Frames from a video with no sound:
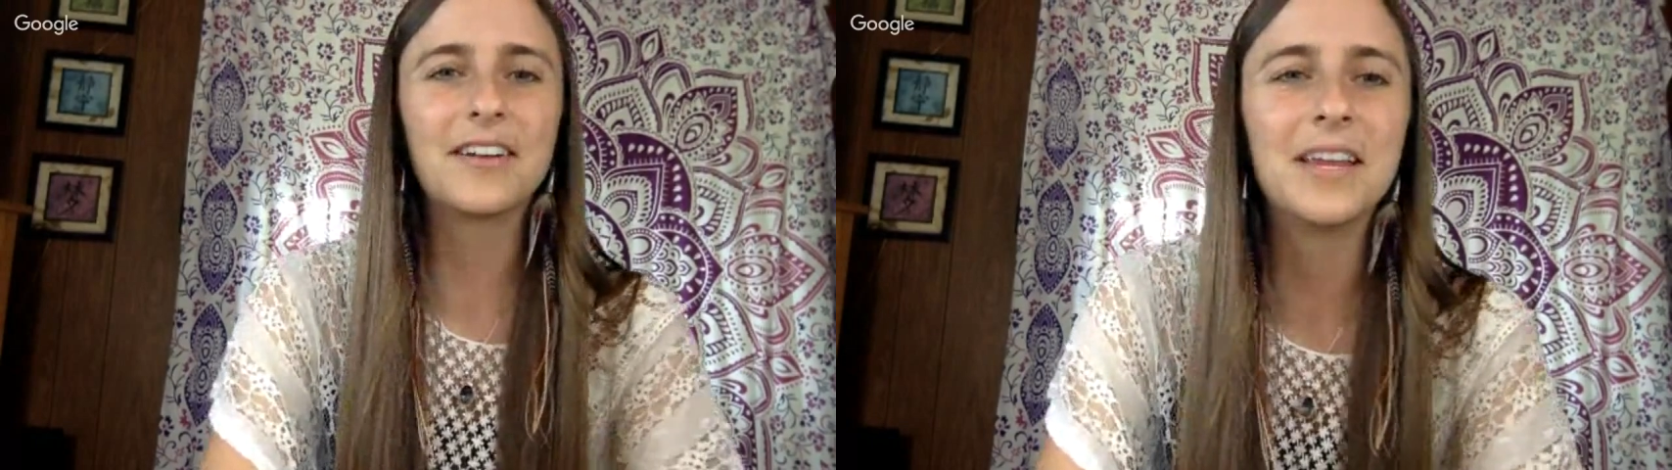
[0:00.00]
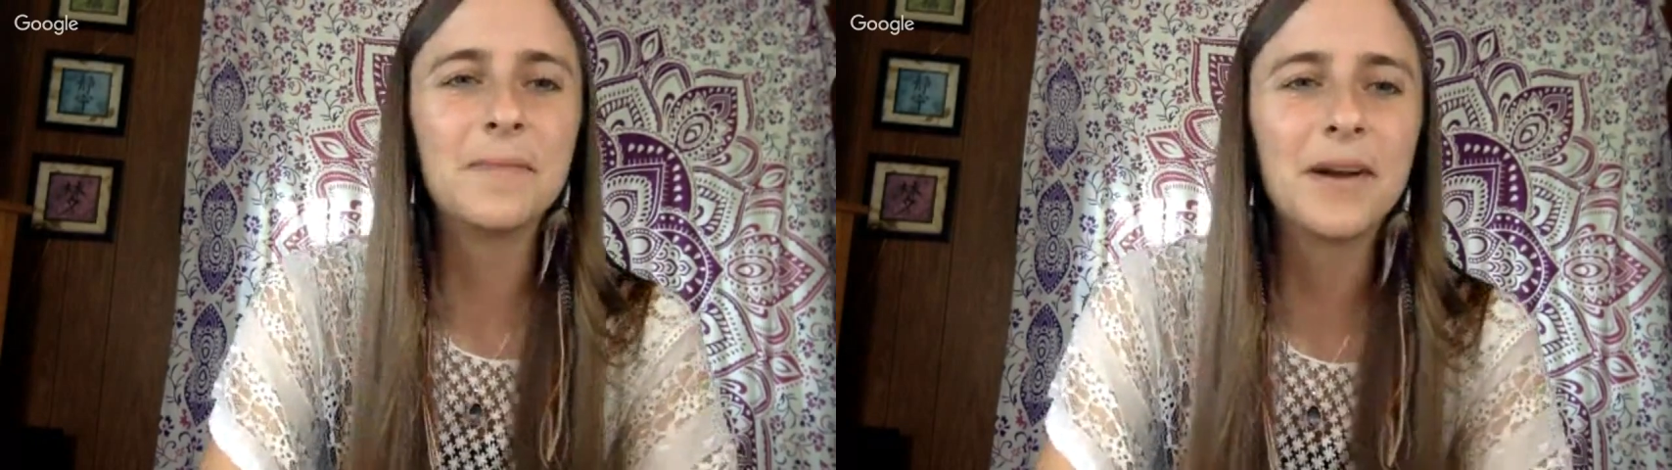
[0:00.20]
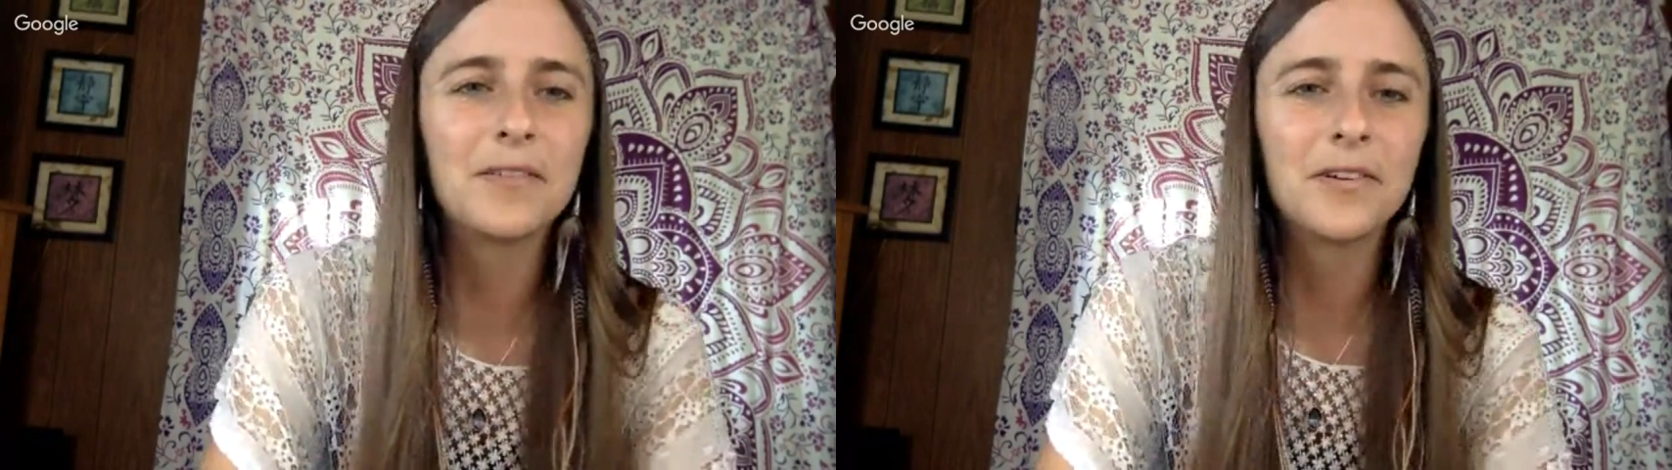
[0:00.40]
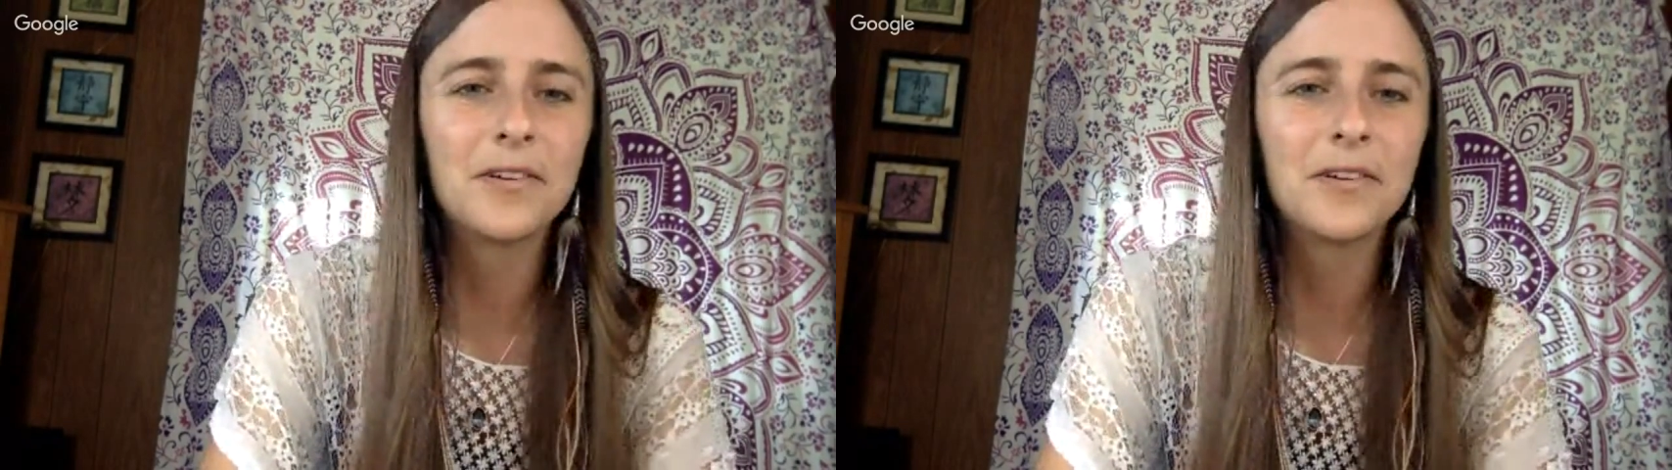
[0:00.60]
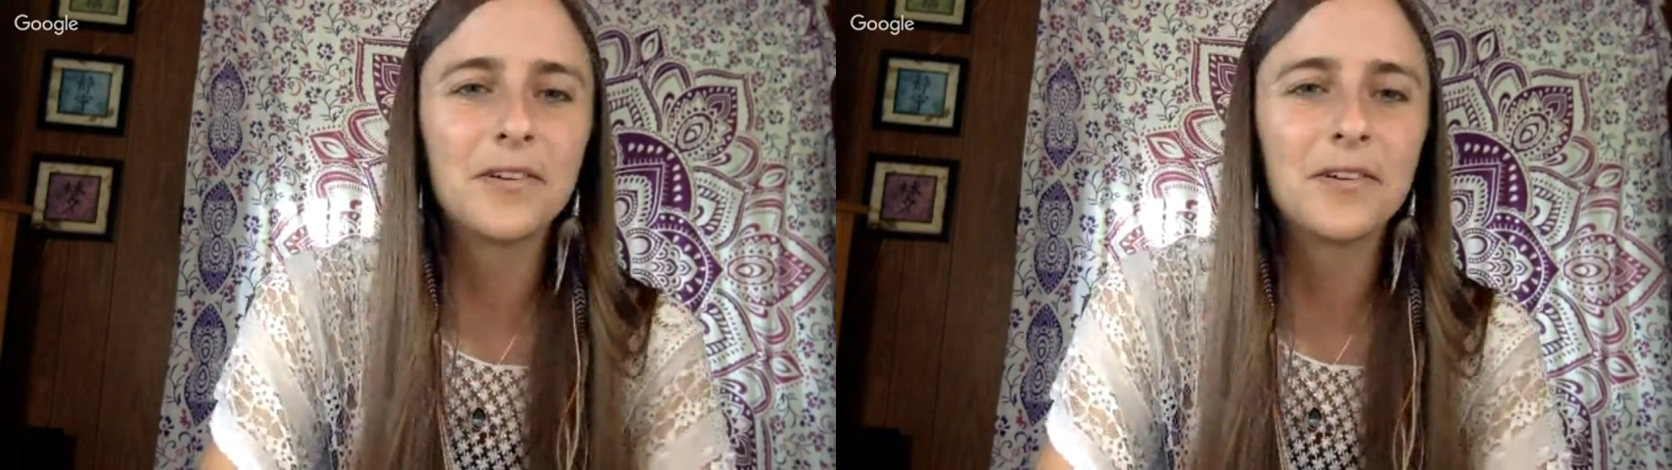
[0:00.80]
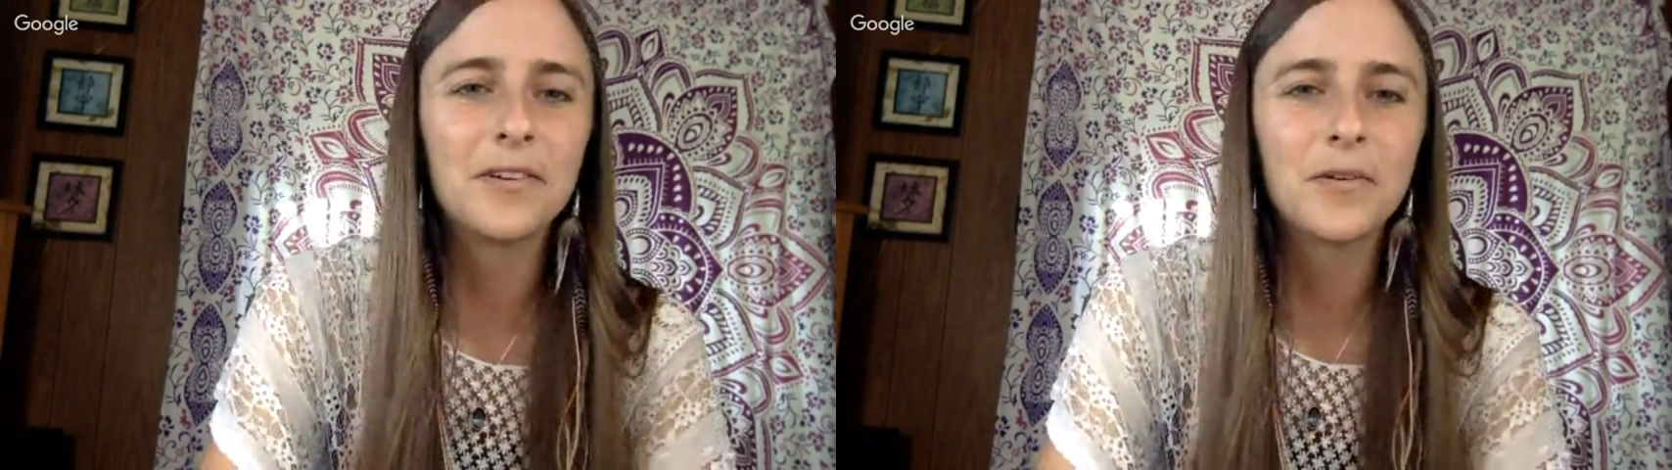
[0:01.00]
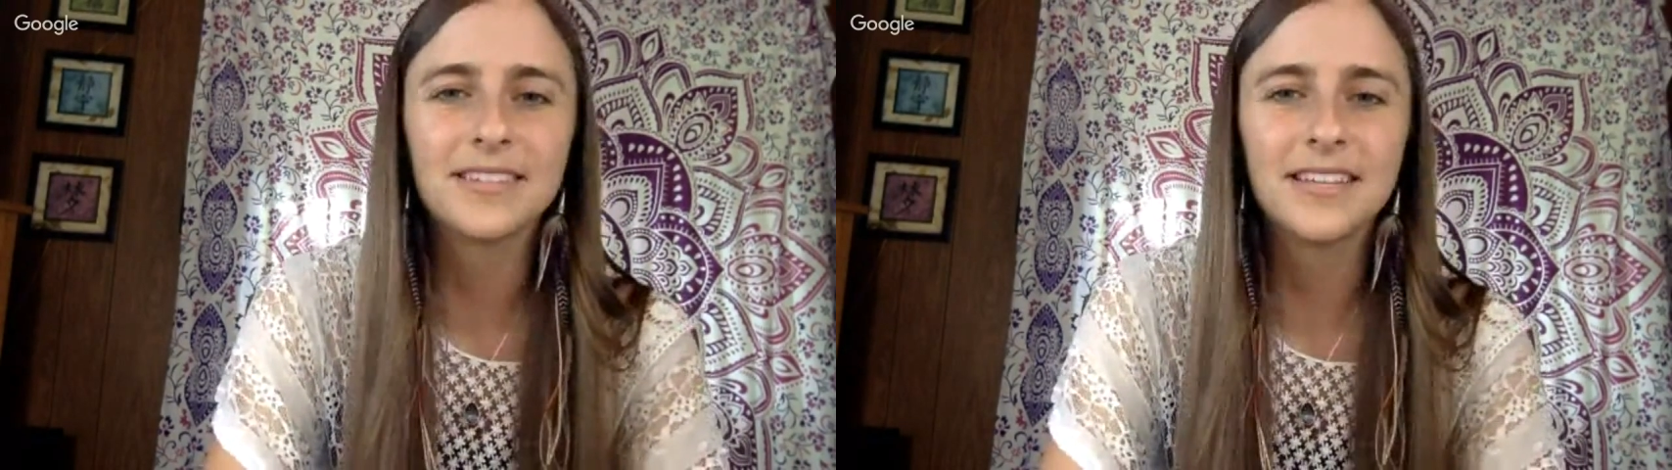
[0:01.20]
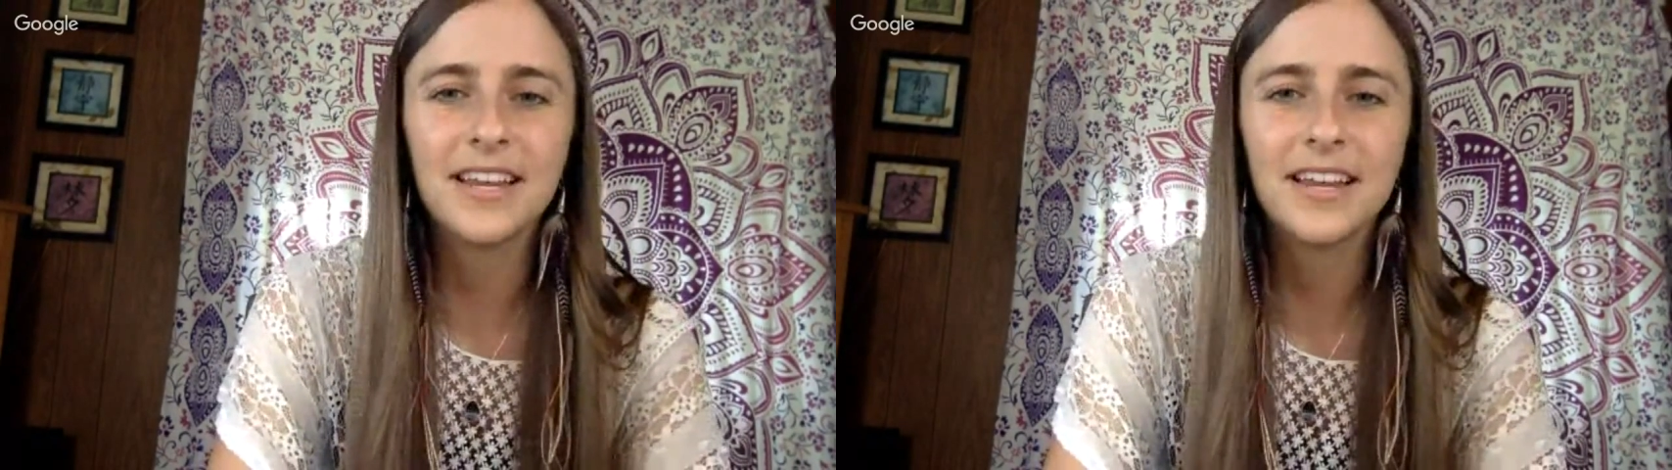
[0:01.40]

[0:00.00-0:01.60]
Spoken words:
email real quick and see